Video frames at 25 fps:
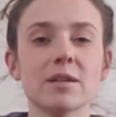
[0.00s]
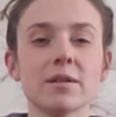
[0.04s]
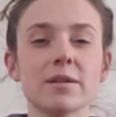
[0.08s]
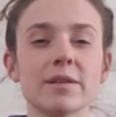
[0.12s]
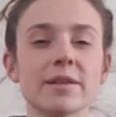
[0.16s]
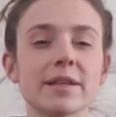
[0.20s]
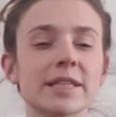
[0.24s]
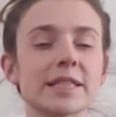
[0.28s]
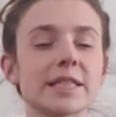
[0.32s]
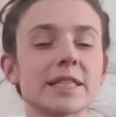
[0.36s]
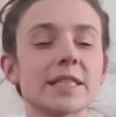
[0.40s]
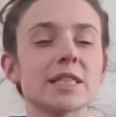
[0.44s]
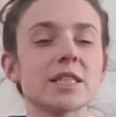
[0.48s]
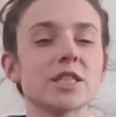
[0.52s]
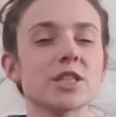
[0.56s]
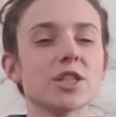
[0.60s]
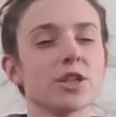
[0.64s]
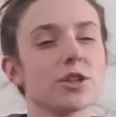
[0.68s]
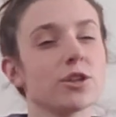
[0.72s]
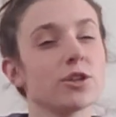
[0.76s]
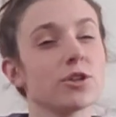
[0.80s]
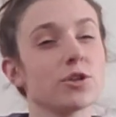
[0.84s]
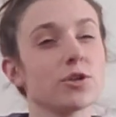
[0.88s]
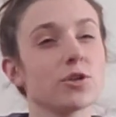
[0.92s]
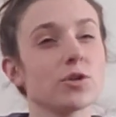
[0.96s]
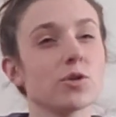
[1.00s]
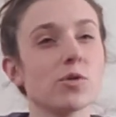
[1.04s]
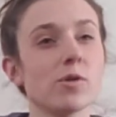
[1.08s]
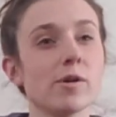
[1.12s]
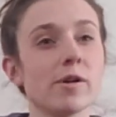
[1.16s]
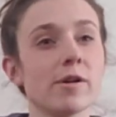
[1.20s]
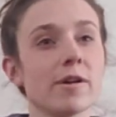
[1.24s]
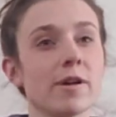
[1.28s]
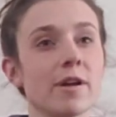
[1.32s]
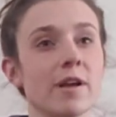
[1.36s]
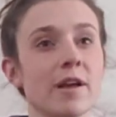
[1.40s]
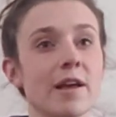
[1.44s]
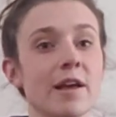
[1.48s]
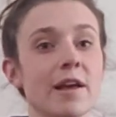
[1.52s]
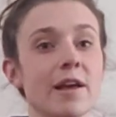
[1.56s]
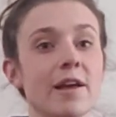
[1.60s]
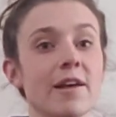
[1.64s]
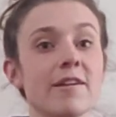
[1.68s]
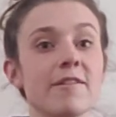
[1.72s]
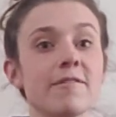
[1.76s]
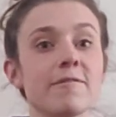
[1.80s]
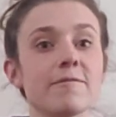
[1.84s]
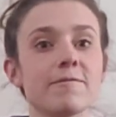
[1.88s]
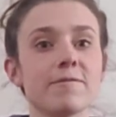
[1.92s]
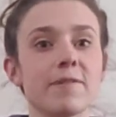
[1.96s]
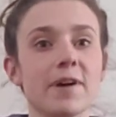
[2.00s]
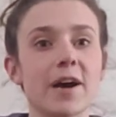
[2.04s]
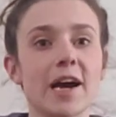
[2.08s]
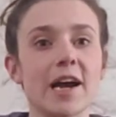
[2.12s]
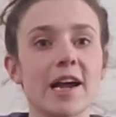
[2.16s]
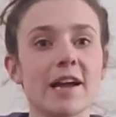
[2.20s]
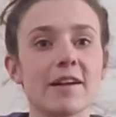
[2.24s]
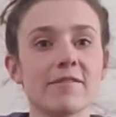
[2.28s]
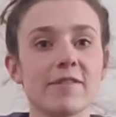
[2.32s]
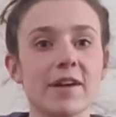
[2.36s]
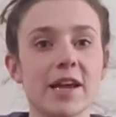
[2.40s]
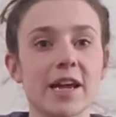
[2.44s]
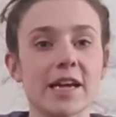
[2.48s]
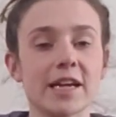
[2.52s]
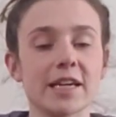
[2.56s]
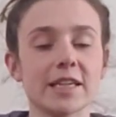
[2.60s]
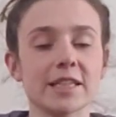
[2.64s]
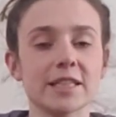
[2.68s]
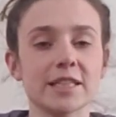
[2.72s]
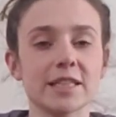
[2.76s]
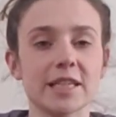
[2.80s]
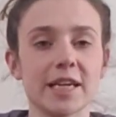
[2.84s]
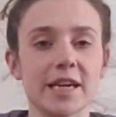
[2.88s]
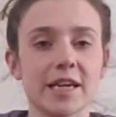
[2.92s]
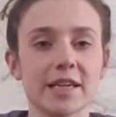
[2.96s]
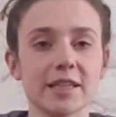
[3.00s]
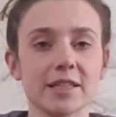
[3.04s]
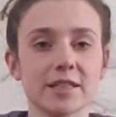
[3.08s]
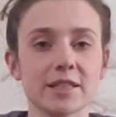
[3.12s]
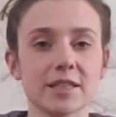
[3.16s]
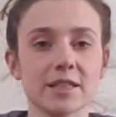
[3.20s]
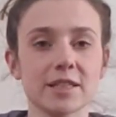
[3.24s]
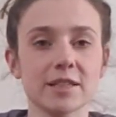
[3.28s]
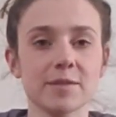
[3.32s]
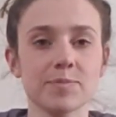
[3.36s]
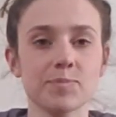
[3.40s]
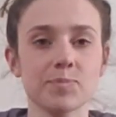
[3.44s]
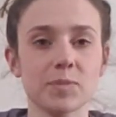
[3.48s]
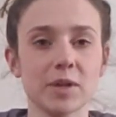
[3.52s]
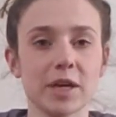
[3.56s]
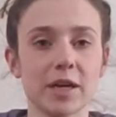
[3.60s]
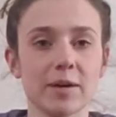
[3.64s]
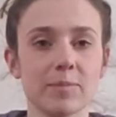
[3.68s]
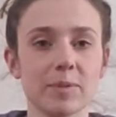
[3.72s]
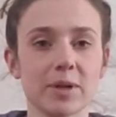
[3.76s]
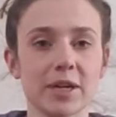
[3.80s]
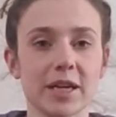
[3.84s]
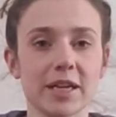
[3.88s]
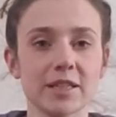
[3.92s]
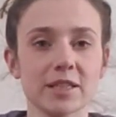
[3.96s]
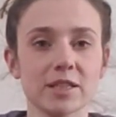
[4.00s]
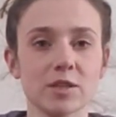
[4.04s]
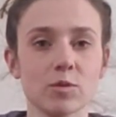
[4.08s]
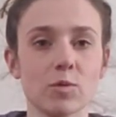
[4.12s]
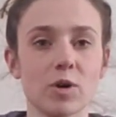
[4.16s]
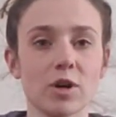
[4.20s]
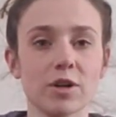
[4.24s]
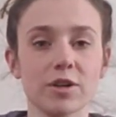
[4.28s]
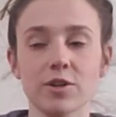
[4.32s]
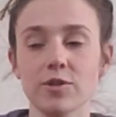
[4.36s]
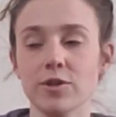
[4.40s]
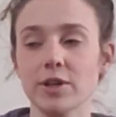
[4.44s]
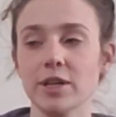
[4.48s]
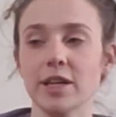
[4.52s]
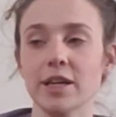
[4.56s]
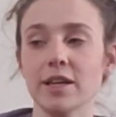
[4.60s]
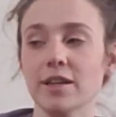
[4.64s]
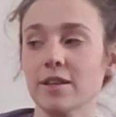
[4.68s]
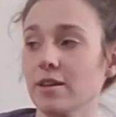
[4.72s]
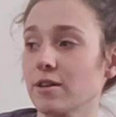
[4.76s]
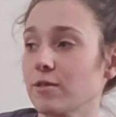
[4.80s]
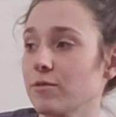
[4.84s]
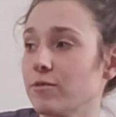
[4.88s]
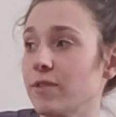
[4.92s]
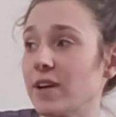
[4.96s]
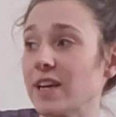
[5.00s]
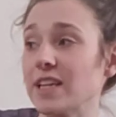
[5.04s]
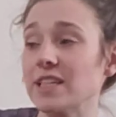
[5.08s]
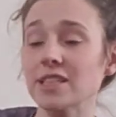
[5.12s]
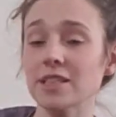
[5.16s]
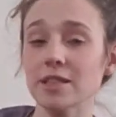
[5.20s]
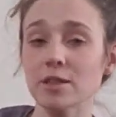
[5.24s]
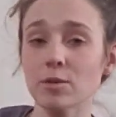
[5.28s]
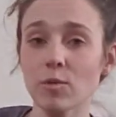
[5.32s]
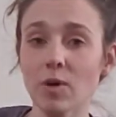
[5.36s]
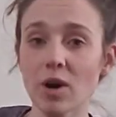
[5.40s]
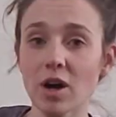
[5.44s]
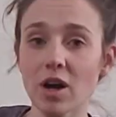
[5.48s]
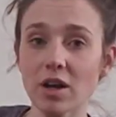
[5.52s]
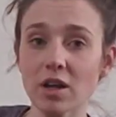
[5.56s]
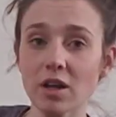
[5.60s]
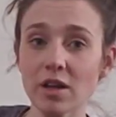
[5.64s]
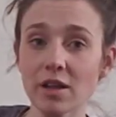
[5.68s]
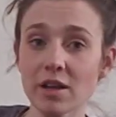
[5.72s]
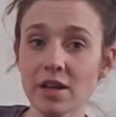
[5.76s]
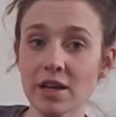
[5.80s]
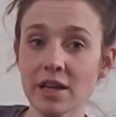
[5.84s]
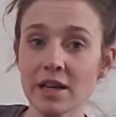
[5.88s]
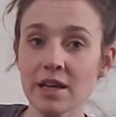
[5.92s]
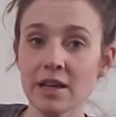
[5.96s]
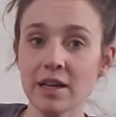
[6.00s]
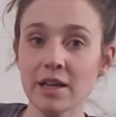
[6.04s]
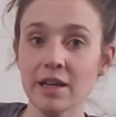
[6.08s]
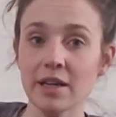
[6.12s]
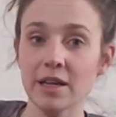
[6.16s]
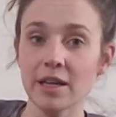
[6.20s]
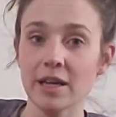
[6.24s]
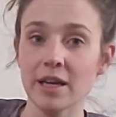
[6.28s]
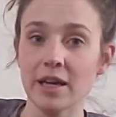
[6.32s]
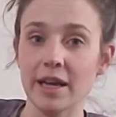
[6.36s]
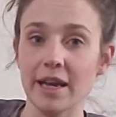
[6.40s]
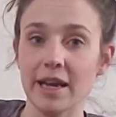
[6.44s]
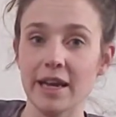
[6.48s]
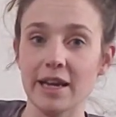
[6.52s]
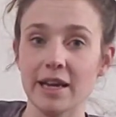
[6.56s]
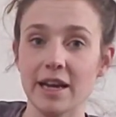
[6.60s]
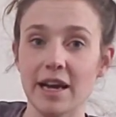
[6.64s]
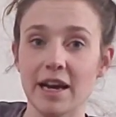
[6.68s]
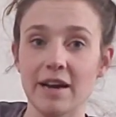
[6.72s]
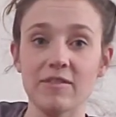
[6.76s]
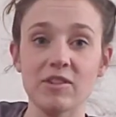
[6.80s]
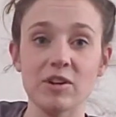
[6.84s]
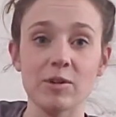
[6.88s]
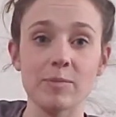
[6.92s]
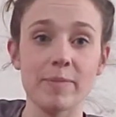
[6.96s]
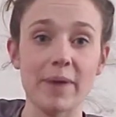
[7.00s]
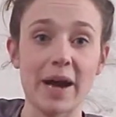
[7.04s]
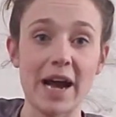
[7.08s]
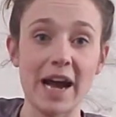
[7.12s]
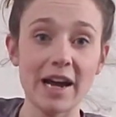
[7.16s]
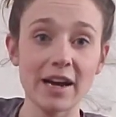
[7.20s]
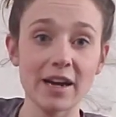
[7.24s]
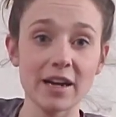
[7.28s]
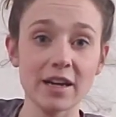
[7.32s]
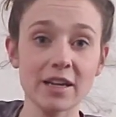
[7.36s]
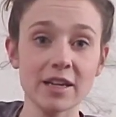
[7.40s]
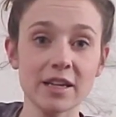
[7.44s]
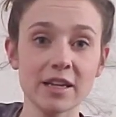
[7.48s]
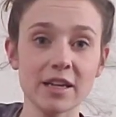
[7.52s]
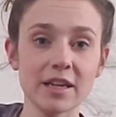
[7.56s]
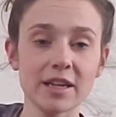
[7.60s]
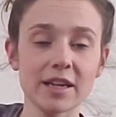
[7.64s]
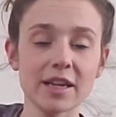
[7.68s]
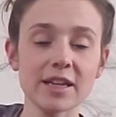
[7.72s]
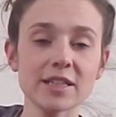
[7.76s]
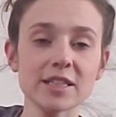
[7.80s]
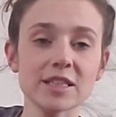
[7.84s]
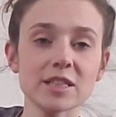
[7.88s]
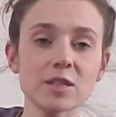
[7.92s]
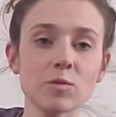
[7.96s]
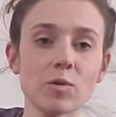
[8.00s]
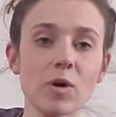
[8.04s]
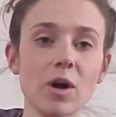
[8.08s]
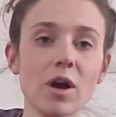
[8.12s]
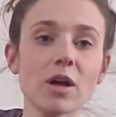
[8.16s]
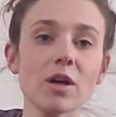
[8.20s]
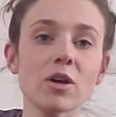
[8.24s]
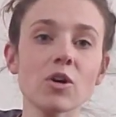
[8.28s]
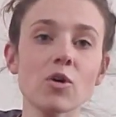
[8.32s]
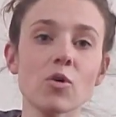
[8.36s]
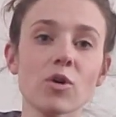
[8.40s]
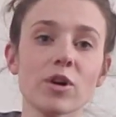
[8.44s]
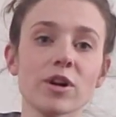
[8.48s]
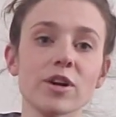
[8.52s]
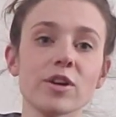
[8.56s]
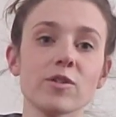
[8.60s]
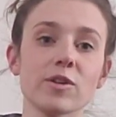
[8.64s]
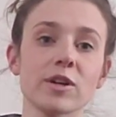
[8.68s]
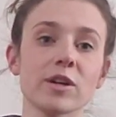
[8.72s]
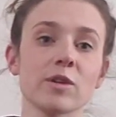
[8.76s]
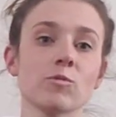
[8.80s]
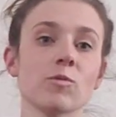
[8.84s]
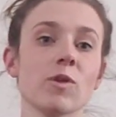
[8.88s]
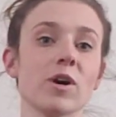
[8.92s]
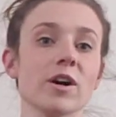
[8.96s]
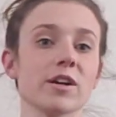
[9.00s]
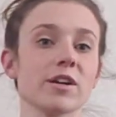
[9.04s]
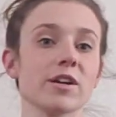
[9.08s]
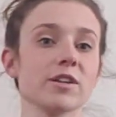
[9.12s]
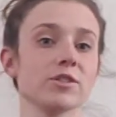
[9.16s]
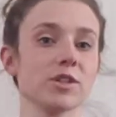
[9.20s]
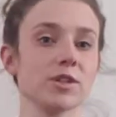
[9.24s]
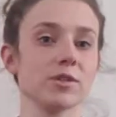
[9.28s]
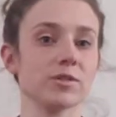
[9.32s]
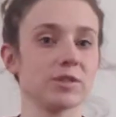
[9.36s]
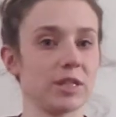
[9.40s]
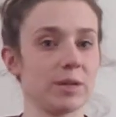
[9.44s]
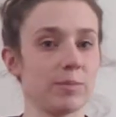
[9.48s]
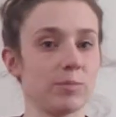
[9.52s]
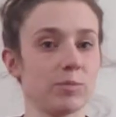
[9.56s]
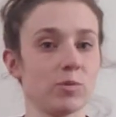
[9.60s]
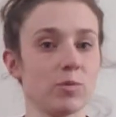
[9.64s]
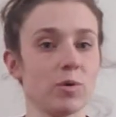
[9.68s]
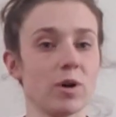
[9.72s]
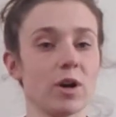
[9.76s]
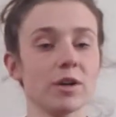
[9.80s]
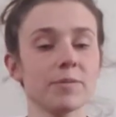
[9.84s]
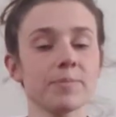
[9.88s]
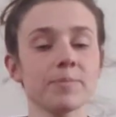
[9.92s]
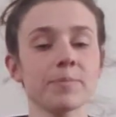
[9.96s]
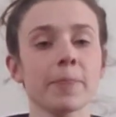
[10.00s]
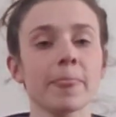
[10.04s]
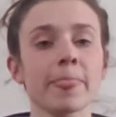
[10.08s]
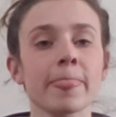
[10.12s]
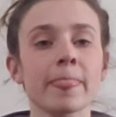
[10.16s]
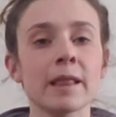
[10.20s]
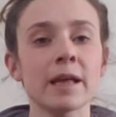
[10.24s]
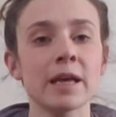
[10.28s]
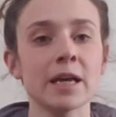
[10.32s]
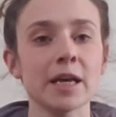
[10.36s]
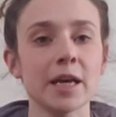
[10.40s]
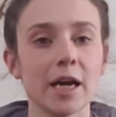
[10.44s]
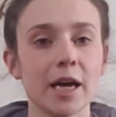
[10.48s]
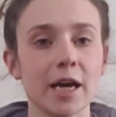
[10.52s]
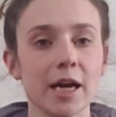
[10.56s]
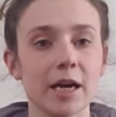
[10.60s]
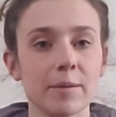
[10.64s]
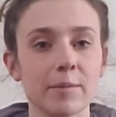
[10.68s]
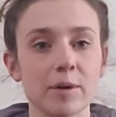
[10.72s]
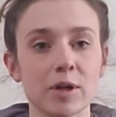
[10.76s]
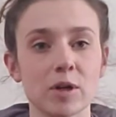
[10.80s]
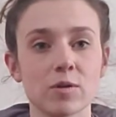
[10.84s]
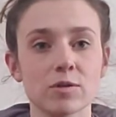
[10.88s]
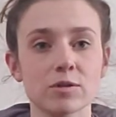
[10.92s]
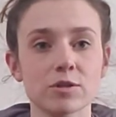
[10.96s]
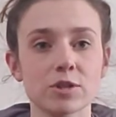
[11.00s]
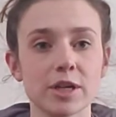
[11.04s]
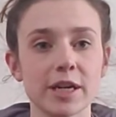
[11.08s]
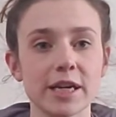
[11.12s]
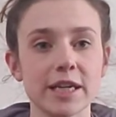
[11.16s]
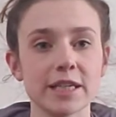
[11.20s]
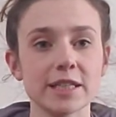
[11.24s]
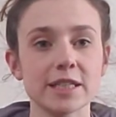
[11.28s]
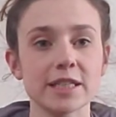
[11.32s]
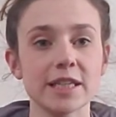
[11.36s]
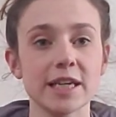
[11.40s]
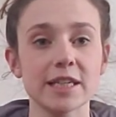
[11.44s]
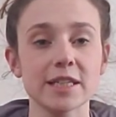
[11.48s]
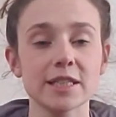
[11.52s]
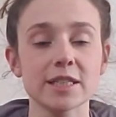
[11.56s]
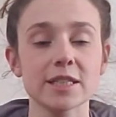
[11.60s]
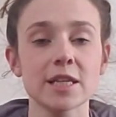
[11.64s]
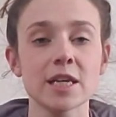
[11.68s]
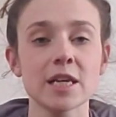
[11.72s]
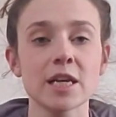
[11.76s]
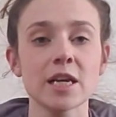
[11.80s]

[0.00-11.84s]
let's do 5 handstands up against the wall. You can either face the wall and have your back against the wall, or you can walk your toes up the wall and hold your handstands.